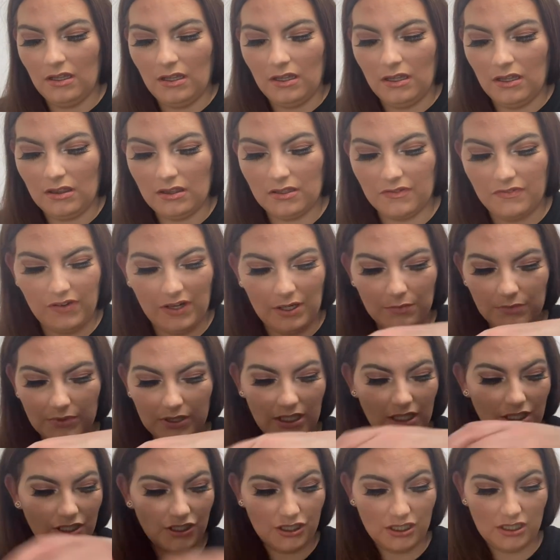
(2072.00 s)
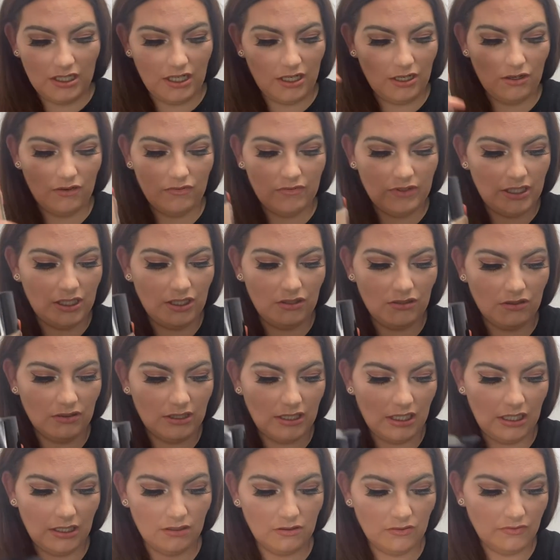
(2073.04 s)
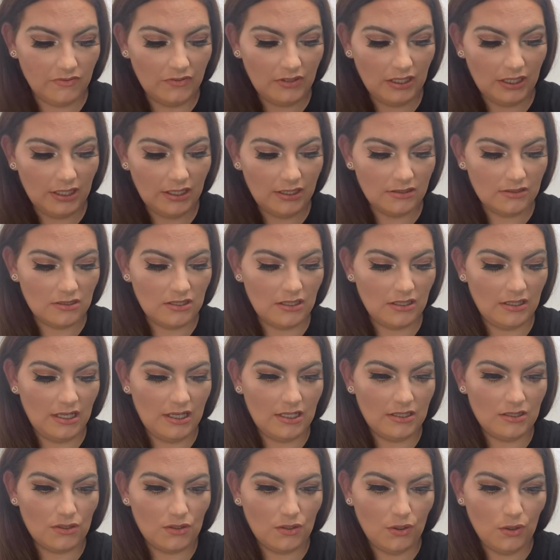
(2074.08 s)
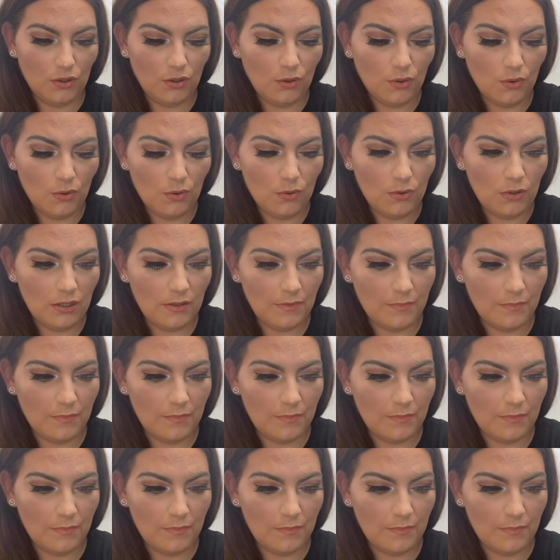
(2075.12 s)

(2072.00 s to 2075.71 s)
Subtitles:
The foundation, I already know that I love that, so that's cool.